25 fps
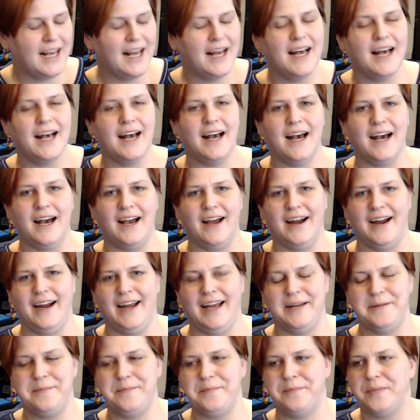Alright,
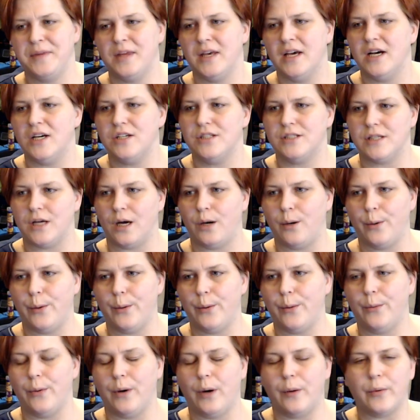so
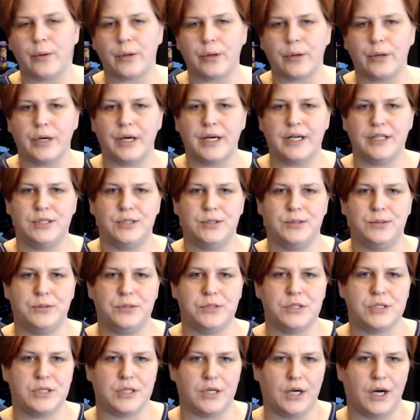what we're going to
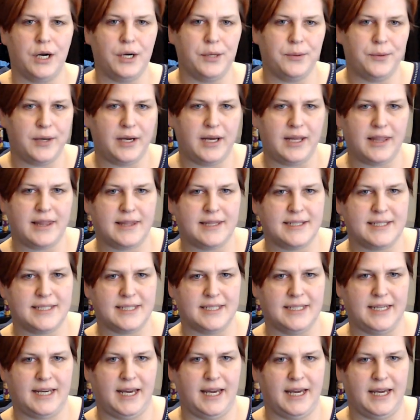start with
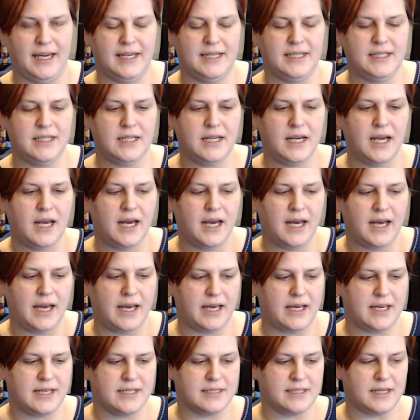today
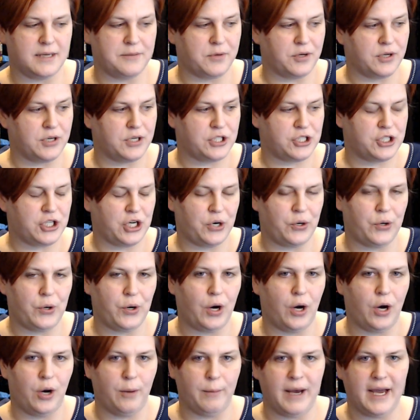is I'm going to show
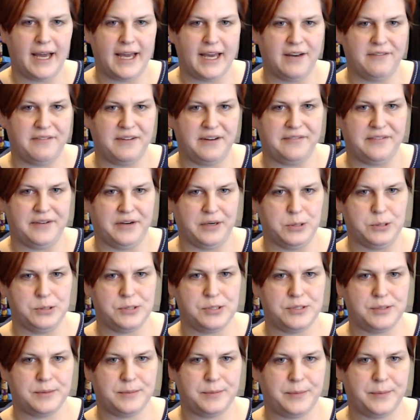all my FFOs.